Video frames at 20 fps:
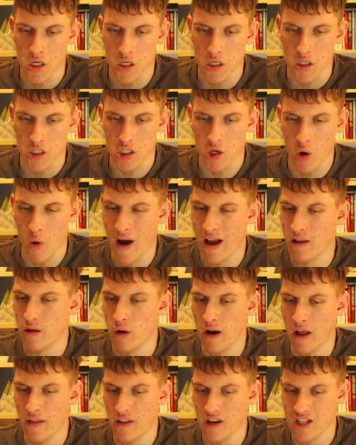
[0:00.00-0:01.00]
So I
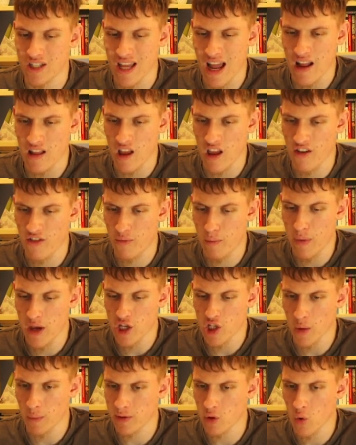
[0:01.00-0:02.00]
don't understand. If
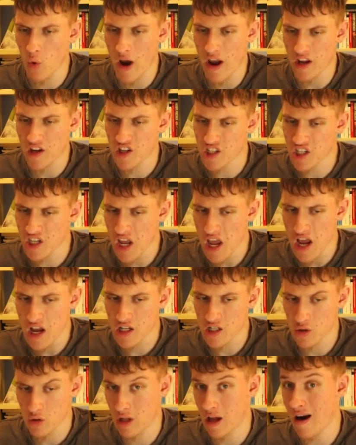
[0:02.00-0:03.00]
bishop to
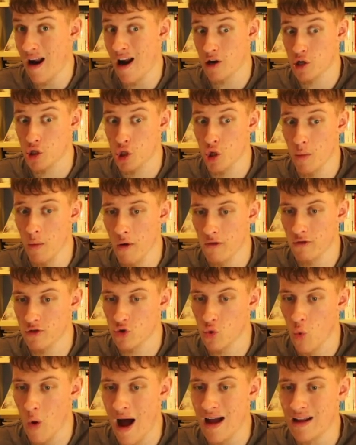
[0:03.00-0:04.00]
h6, there are two moves.
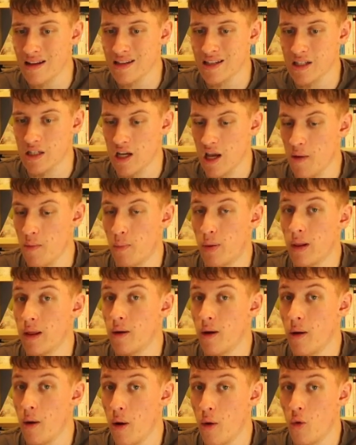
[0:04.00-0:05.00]
One,
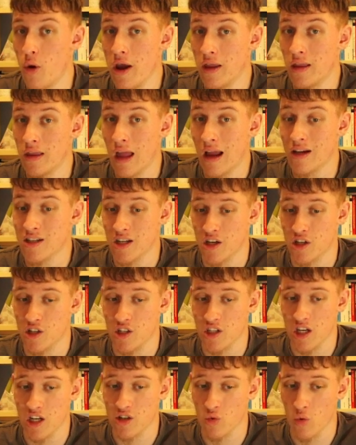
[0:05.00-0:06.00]
simply queen takes
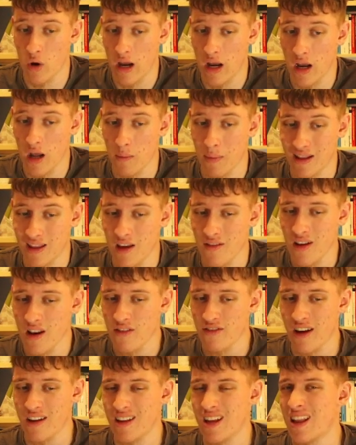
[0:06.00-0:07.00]
h6 winning, but even
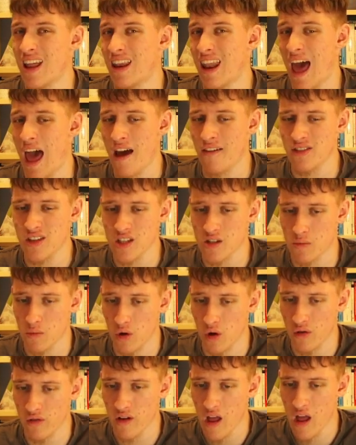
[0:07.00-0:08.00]
if I didn't have this
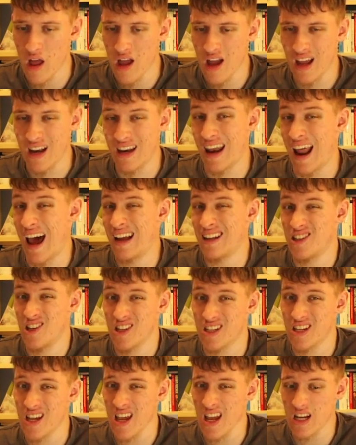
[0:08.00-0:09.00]
move, knight
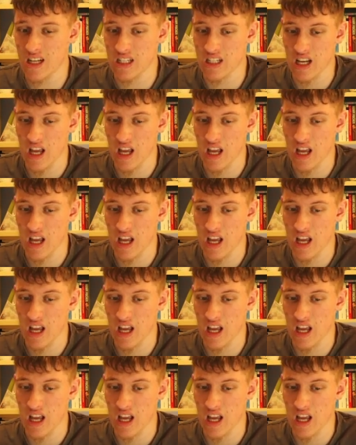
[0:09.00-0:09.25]
g6,